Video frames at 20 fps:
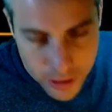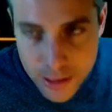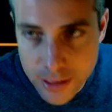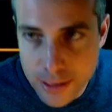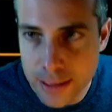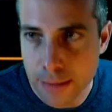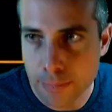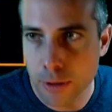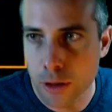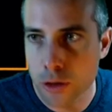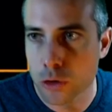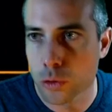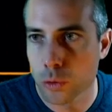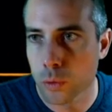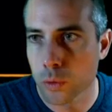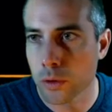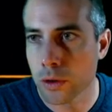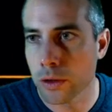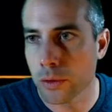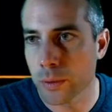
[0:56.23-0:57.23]
that is able
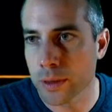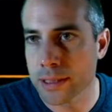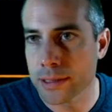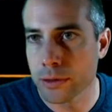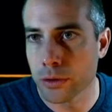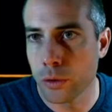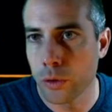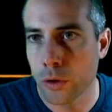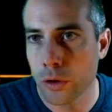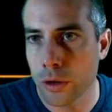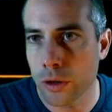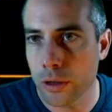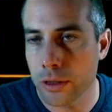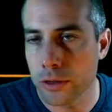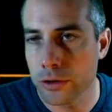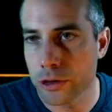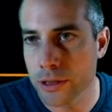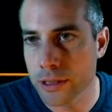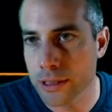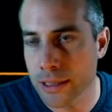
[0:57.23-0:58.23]
to restore
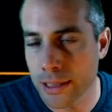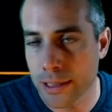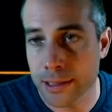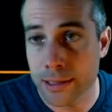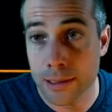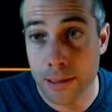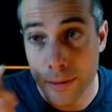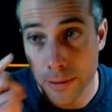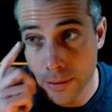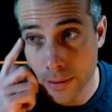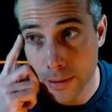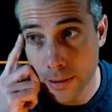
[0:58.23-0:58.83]
the state